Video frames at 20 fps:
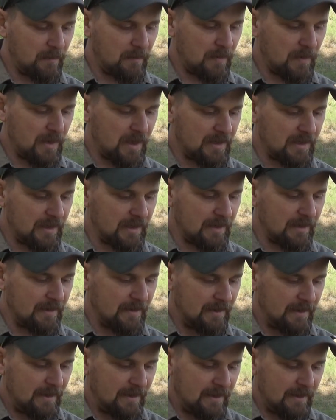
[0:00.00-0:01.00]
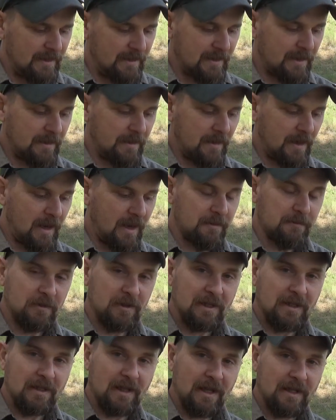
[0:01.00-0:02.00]
but I
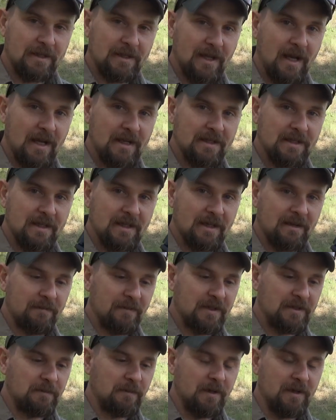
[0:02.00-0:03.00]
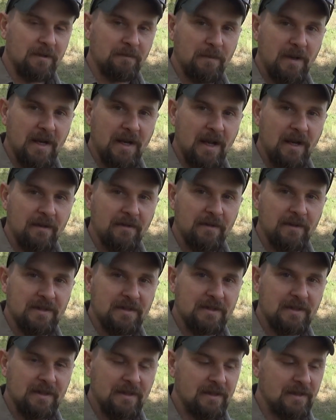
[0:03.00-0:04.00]
really like the idea of this one made out of
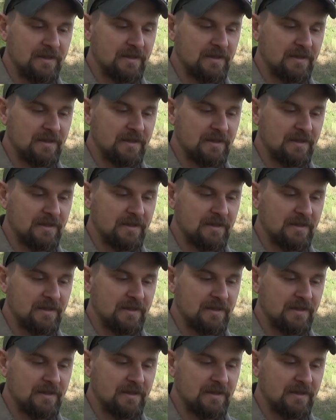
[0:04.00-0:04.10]
this